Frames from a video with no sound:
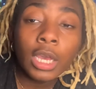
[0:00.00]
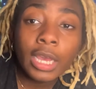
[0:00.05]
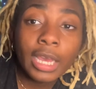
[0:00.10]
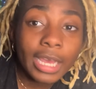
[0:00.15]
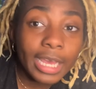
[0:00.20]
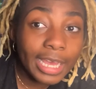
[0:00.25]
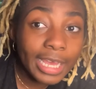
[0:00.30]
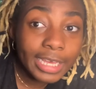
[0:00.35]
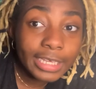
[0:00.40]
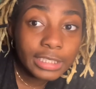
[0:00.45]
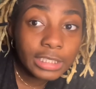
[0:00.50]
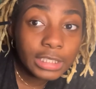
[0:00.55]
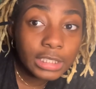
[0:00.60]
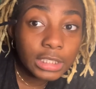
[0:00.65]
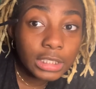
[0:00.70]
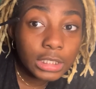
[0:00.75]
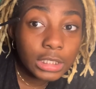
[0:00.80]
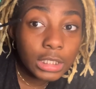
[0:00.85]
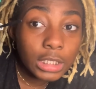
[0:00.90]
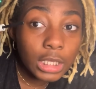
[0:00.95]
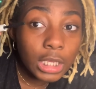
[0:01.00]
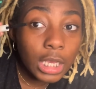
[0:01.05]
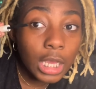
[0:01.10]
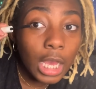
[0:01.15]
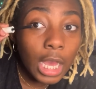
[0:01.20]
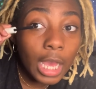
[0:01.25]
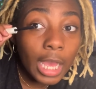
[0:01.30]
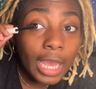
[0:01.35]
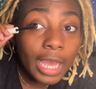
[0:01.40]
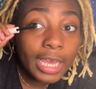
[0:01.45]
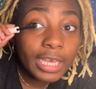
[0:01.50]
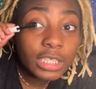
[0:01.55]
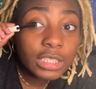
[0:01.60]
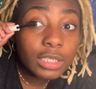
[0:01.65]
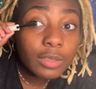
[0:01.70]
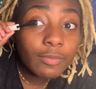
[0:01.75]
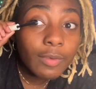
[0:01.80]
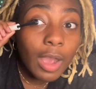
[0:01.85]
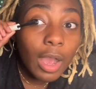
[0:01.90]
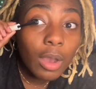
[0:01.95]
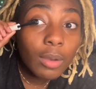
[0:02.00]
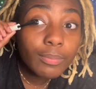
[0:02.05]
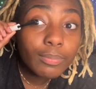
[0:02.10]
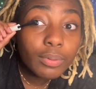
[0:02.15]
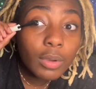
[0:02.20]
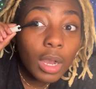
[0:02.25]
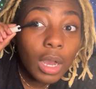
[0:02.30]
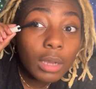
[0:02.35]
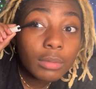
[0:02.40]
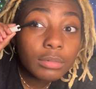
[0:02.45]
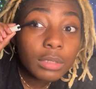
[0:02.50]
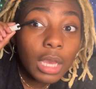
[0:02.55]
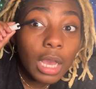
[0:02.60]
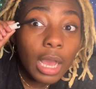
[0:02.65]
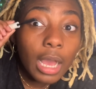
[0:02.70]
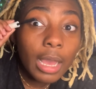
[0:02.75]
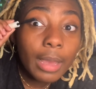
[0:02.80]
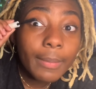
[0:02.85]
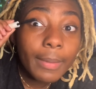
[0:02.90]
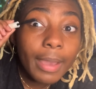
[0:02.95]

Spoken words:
it's around prom time.